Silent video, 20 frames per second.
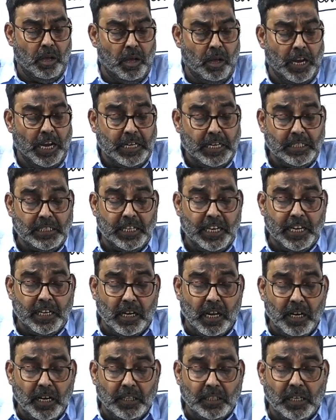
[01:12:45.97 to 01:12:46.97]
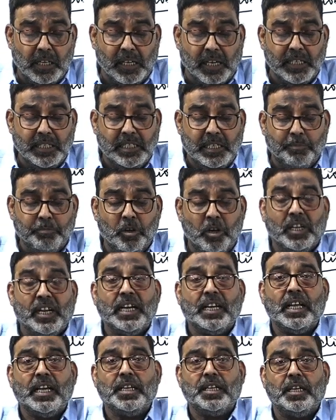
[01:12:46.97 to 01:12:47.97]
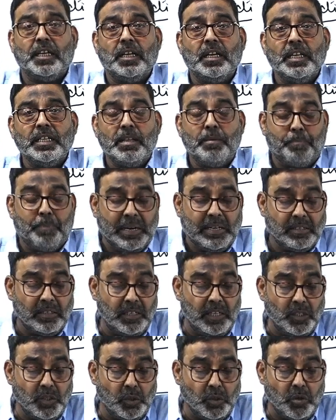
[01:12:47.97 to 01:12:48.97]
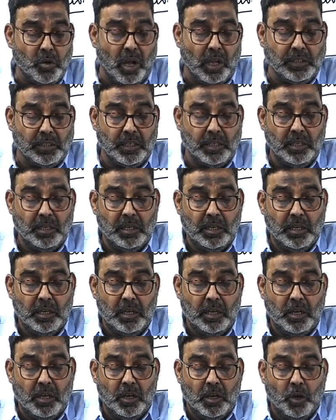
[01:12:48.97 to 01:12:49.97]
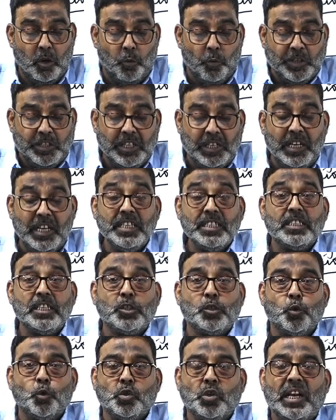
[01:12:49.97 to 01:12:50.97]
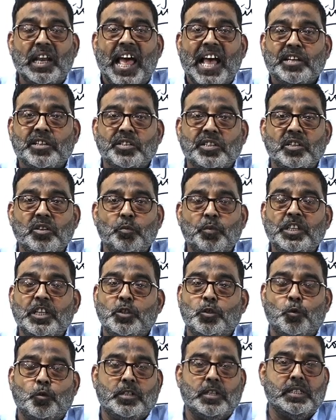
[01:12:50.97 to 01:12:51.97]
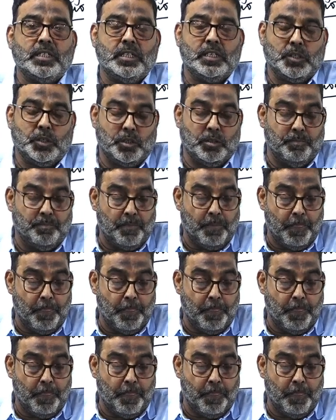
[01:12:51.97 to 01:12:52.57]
It is yet another conceptual category in the Parsonian sociology, which links the social action with the social system.